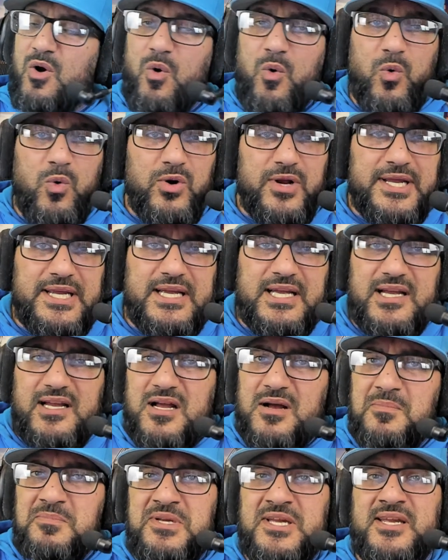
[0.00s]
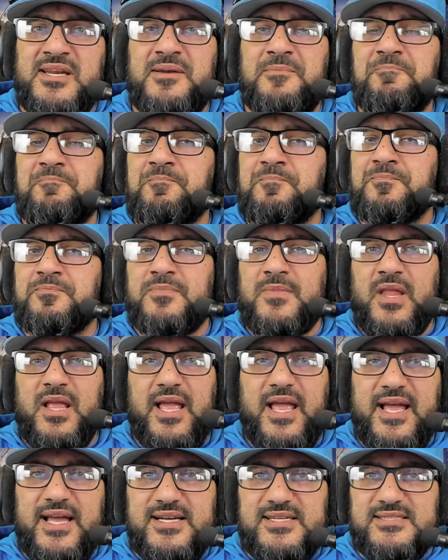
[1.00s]
or he could come in
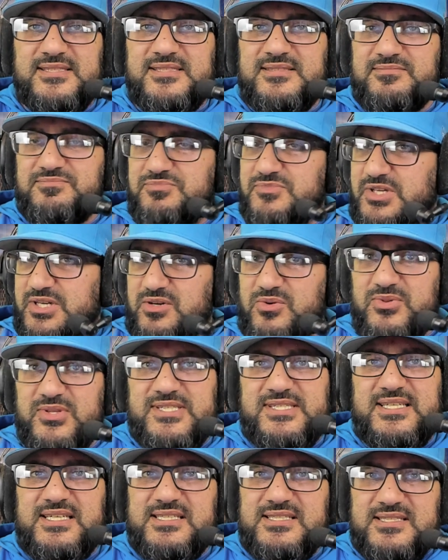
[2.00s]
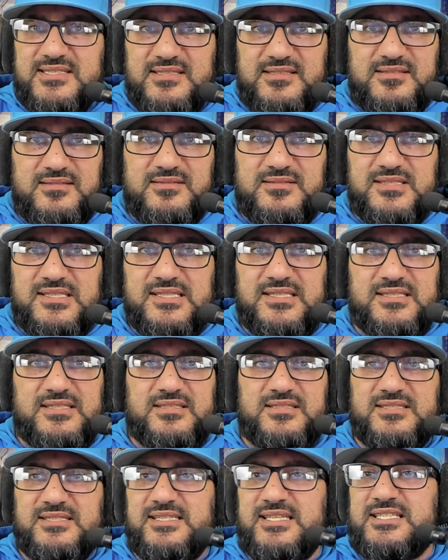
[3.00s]
as, you know, the
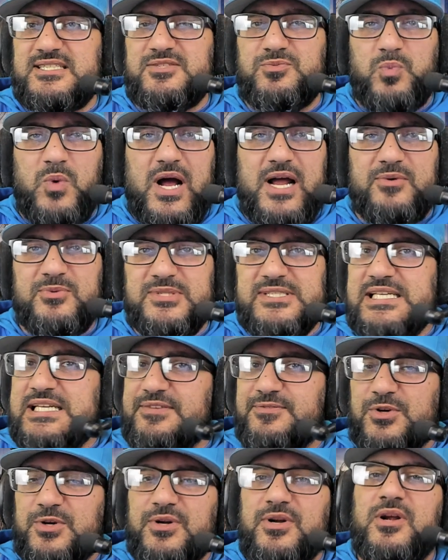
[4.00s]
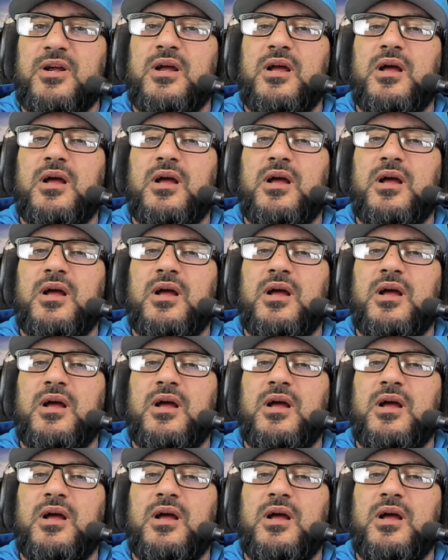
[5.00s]
sixth wide receiver.